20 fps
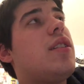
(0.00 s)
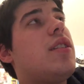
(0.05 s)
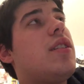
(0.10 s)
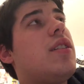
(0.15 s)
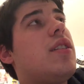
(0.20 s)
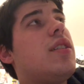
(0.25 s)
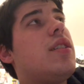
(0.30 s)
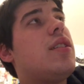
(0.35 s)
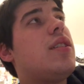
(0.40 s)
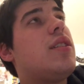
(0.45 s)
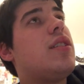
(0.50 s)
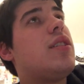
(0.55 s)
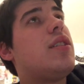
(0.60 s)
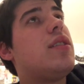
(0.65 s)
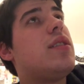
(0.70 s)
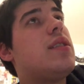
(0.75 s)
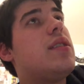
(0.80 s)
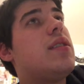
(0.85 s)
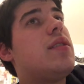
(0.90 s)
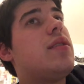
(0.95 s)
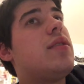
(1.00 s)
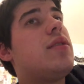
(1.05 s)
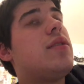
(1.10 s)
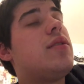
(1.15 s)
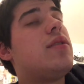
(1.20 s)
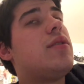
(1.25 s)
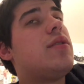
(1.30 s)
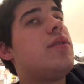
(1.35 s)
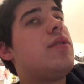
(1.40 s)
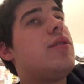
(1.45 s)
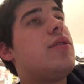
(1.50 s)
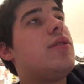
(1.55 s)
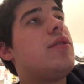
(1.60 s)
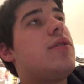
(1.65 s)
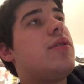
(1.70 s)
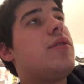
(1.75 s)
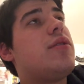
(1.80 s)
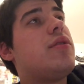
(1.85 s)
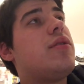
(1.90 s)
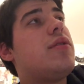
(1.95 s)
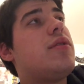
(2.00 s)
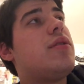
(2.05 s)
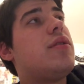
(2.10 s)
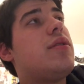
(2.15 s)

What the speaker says: (no one is talking)